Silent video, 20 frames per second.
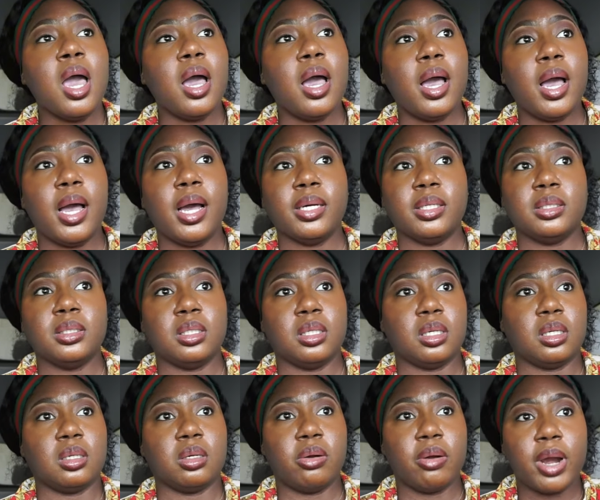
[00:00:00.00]
And
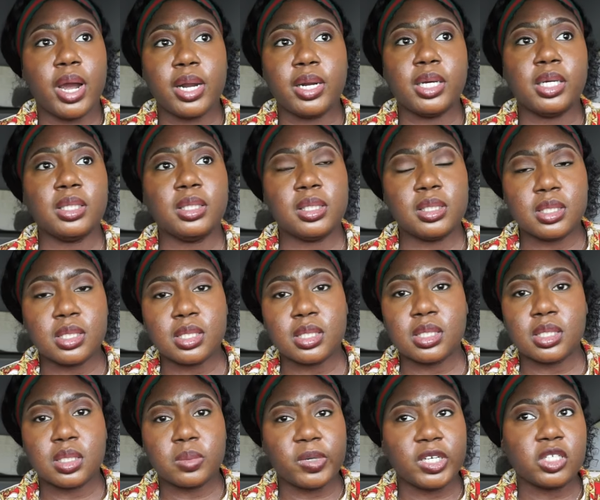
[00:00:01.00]
granted, this is
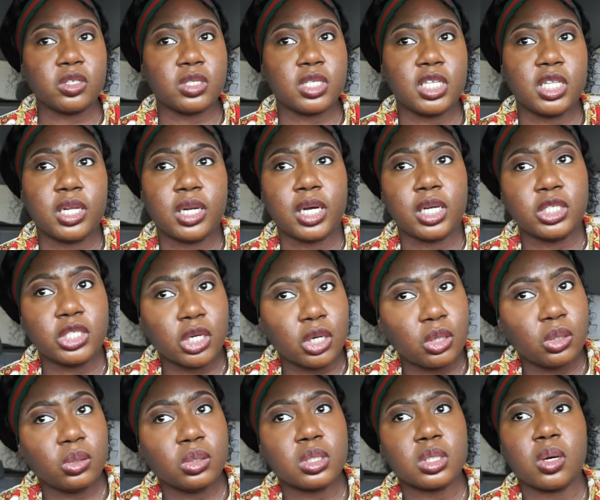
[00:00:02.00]
the specialty that I
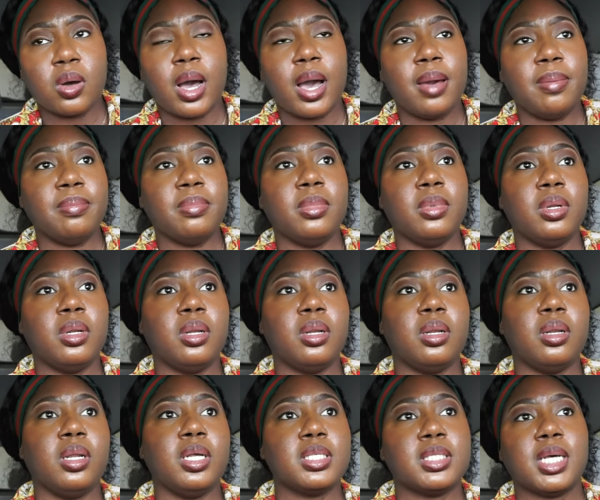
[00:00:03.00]
chose. So I'm
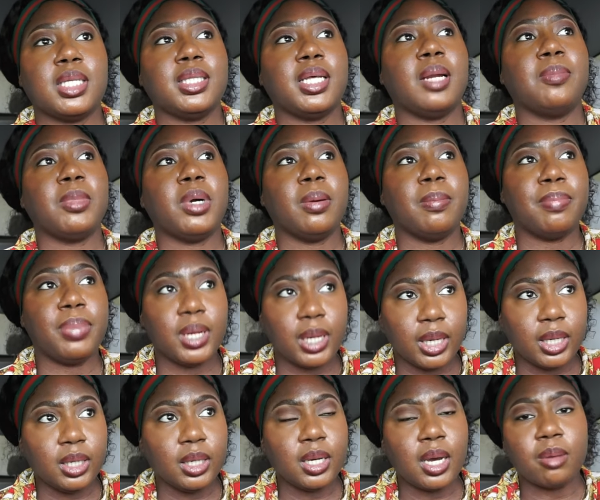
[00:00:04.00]
it's not that I'm
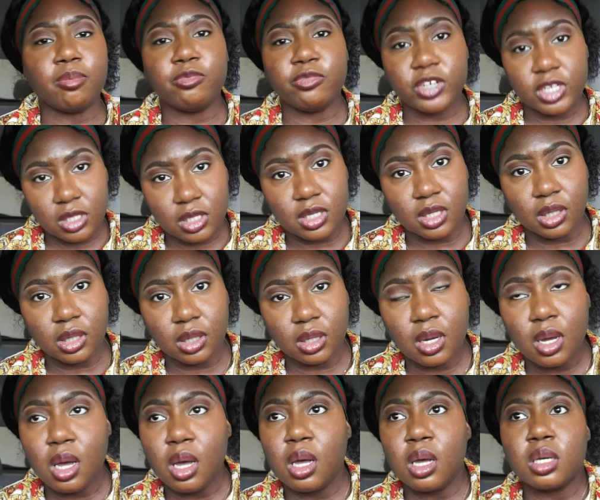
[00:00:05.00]
complaining, I'm venting.
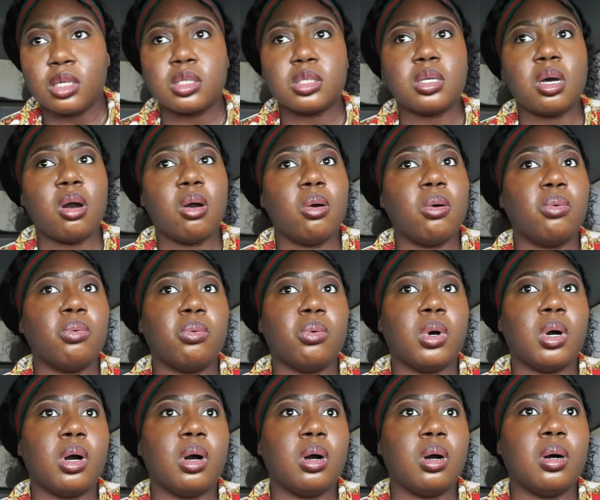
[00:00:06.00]
So,
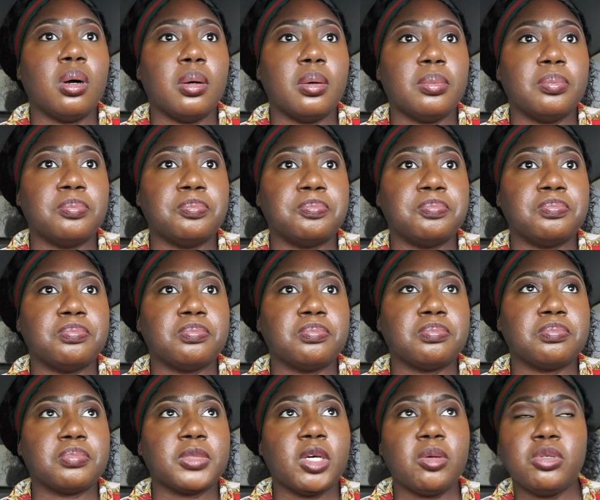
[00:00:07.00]
um,
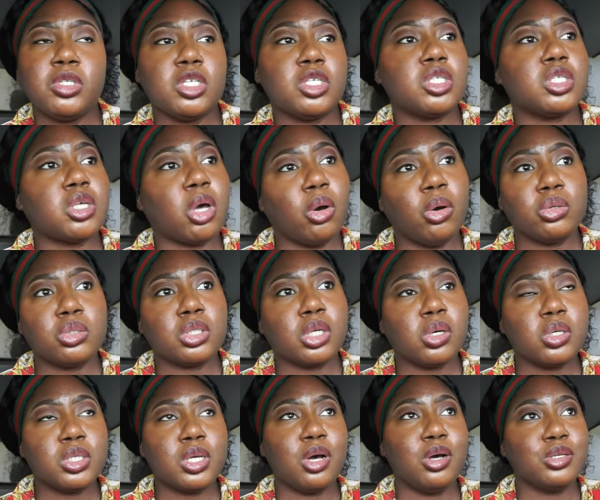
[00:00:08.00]
it was just so,
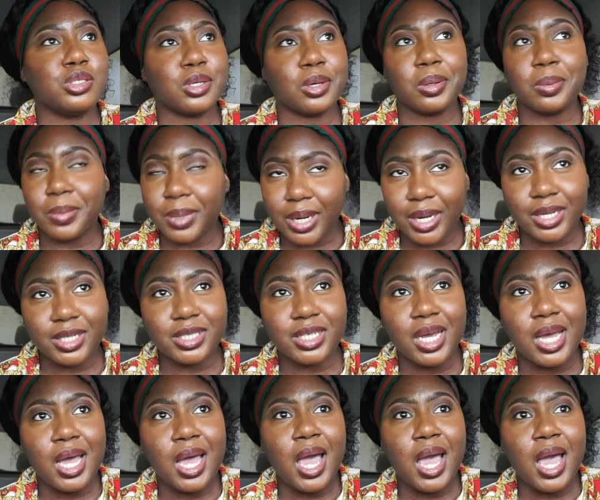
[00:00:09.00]
so, so, so much.